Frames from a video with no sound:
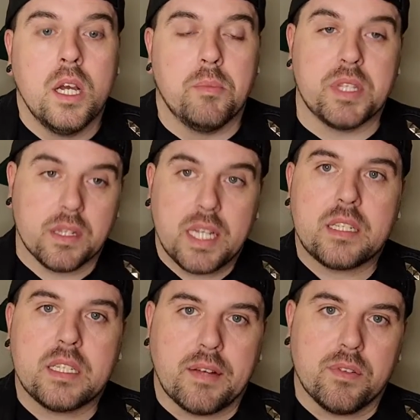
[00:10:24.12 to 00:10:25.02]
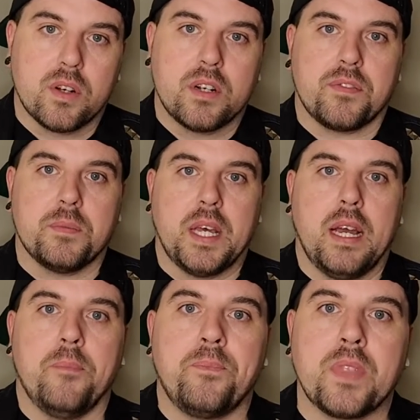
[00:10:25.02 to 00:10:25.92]
But the lessons I've learned from
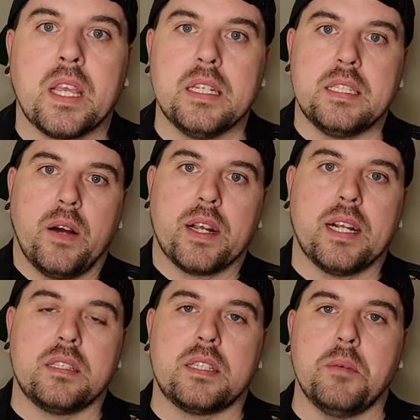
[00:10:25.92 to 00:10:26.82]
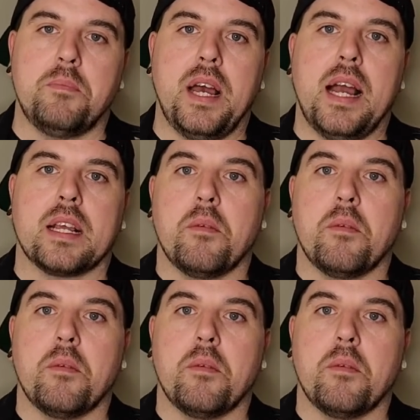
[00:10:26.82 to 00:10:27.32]
that is now I got to sit back,